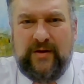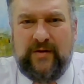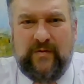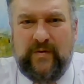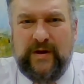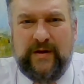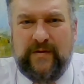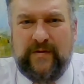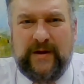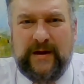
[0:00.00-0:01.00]

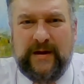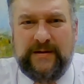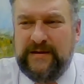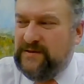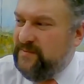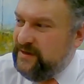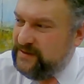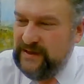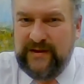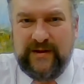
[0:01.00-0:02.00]
with
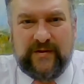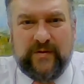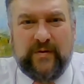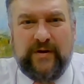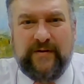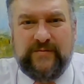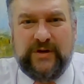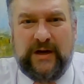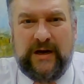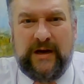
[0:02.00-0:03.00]
dismissing the authority of
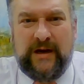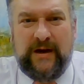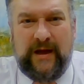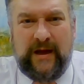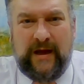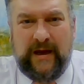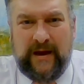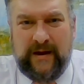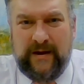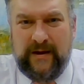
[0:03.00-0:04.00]
John
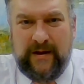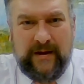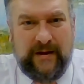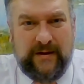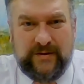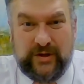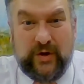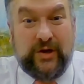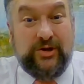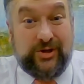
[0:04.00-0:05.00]
and
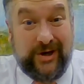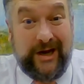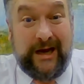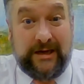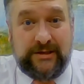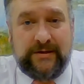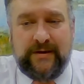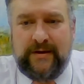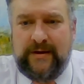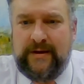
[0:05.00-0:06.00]
talking trash.
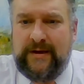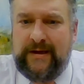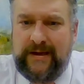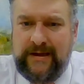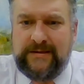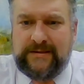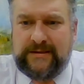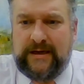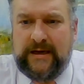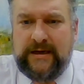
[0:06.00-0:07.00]
He
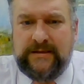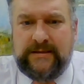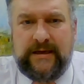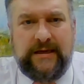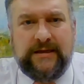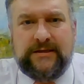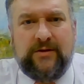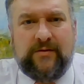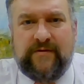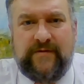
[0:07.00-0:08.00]
decides that he is
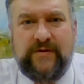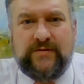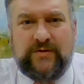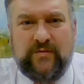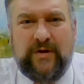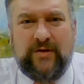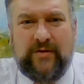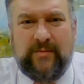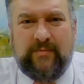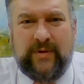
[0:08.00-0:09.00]
going to refuse to
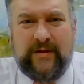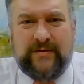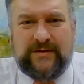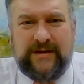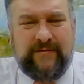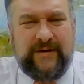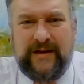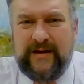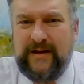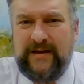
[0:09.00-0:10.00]
welcome the brothers.
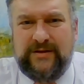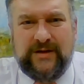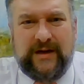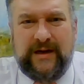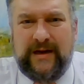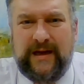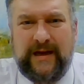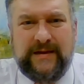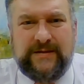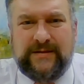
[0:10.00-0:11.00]
Evidently, John
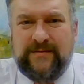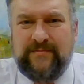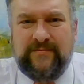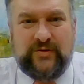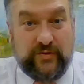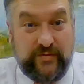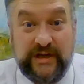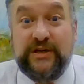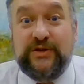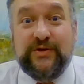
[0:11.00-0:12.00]
had some true
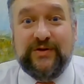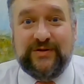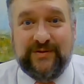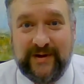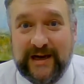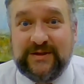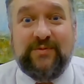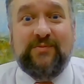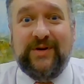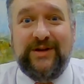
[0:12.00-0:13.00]
teachers, some
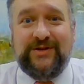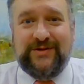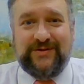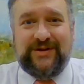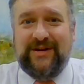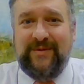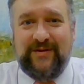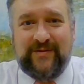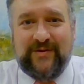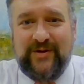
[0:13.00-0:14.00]
gospel preachers coming
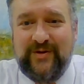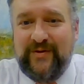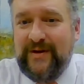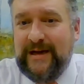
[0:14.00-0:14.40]
through.